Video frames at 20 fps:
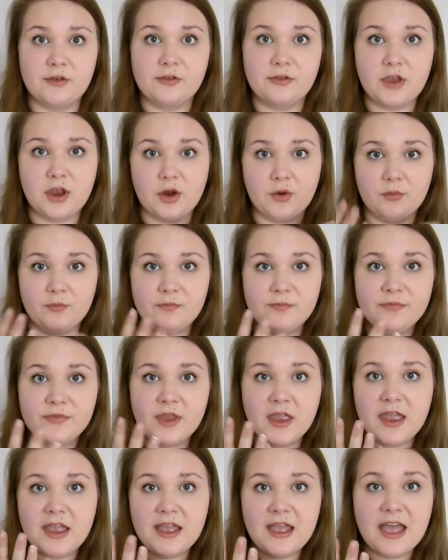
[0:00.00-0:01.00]
So
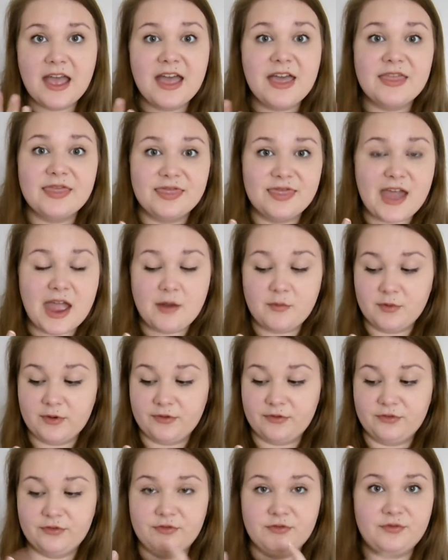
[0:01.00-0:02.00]
that
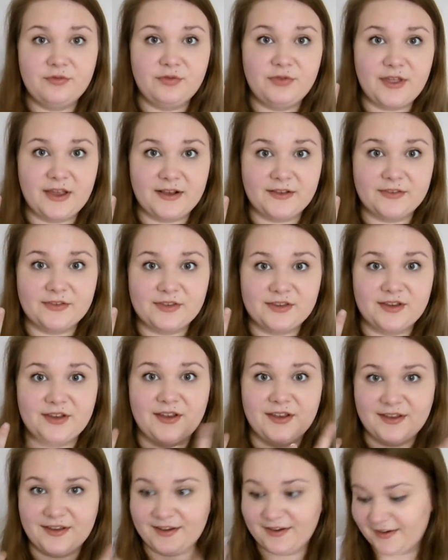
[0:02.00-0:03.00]
was thanks to
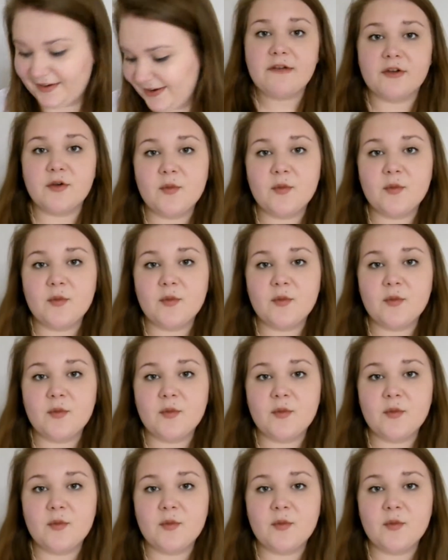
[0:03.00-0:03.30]
her.